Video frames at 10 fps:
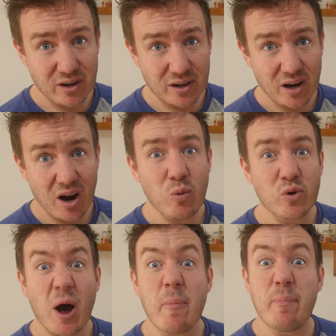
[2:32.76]
night, I
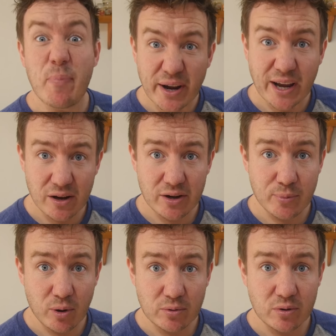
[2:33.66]
want a bucket load of
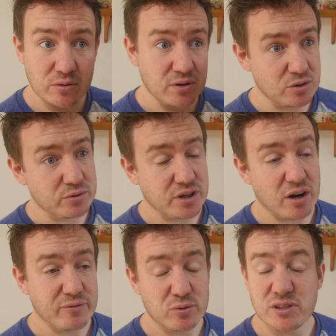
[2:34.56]
popcorn, and also
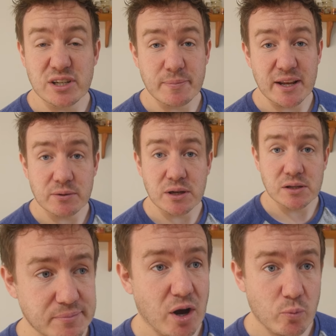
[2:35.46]
I'll fall asleep anyway.
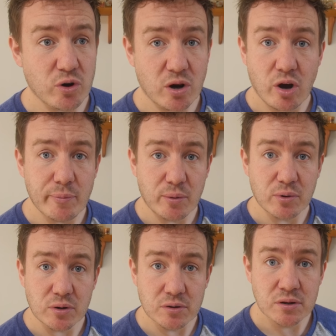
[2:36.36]
But I want a lot of
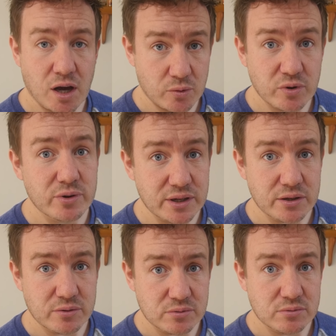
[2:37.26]
popcorn, and I will eat
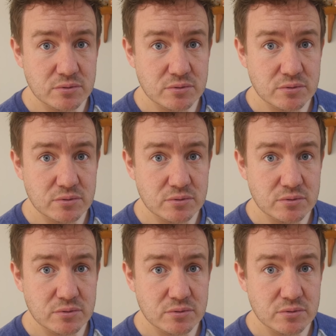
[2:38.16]
it all.